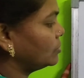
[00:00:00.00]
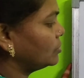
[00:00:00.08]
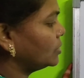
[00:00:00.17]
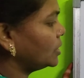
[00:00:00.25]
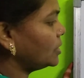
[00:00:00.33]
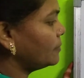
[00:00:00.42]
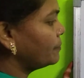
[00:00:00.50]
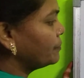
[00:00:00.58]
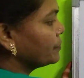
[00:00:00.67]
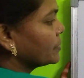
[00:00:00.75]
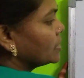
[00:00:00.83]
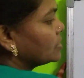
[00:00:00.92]
Okay.
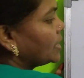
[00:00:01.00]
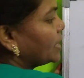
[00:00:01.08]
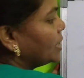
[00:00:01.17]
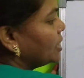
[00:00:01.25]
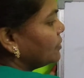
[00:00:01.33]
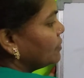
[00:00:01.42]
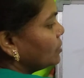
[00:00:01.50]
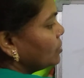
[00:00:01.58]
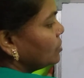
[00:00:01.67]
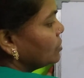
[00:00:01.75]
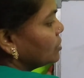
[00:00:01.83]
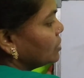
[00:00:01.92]
So again if
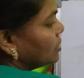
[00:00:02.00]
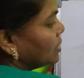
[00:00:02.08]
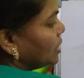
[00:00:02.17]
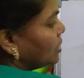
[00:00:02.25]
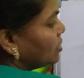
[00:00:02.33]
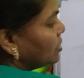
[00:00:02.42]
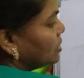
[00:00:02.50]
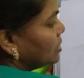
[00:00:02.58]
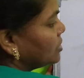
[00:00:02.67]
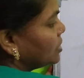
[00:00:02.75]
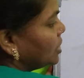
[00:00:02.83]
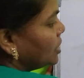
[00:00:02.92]
you click on this
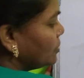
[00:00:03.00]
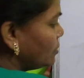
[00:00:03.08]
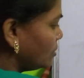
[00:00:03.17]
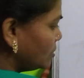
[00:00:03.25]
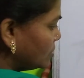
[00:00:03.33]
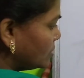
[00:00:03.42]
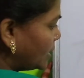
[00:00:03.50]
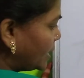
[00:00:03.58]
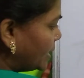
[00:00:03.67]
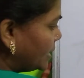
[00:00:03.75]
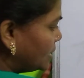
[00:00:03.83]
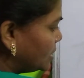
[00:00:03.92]
redo,
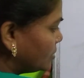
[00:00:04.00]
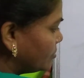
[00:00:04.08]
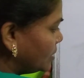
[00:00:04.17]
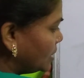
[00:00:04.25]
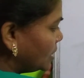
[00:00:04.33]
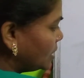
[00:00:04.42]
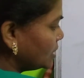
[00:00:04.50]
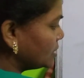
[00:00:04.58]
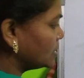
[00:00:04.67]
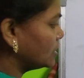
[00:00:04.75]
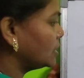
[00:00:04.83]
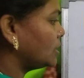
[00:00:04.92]
again this B
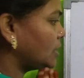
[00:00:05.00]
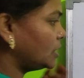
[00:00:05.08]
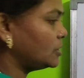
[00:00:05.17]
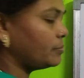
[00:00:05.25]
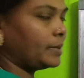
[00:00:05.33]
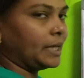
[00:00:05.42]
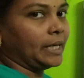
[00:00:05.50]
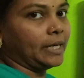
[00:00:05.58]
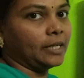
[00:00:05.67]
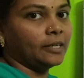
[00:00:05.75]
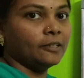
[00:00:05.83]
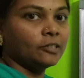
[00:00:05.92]
is displayed.